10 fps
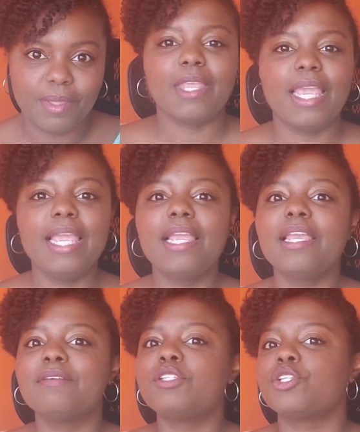He
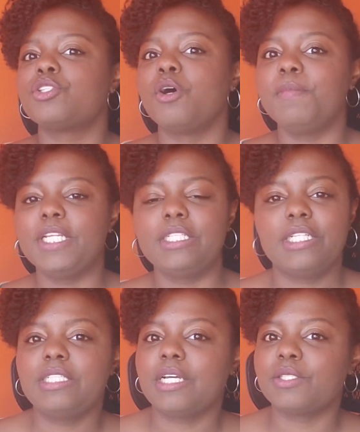gives so many
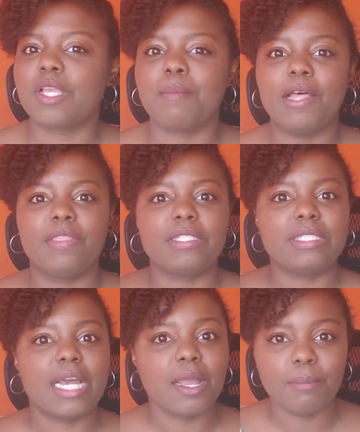details about the
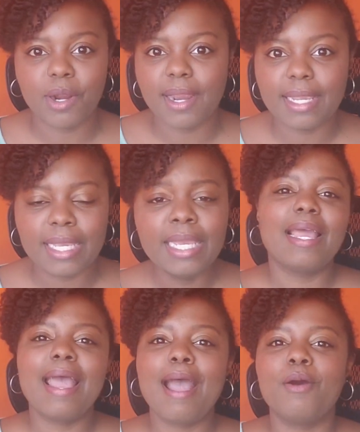stock market,
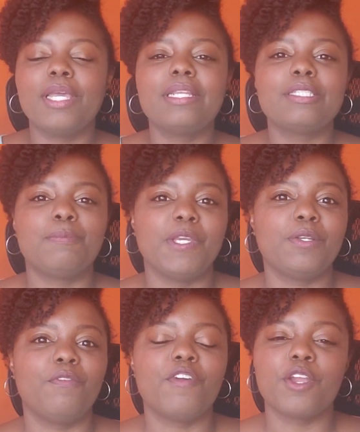how it has
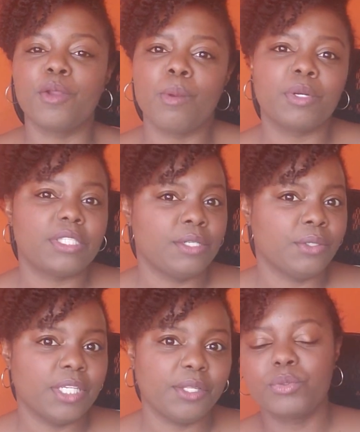been very
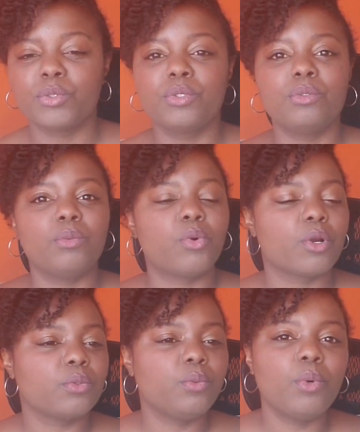resilient through
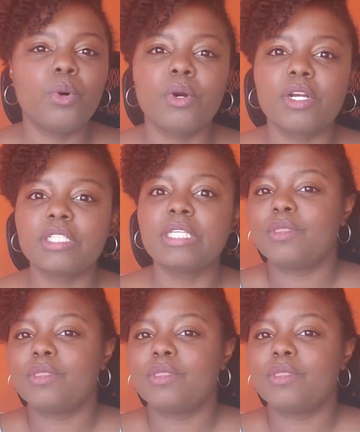world wars,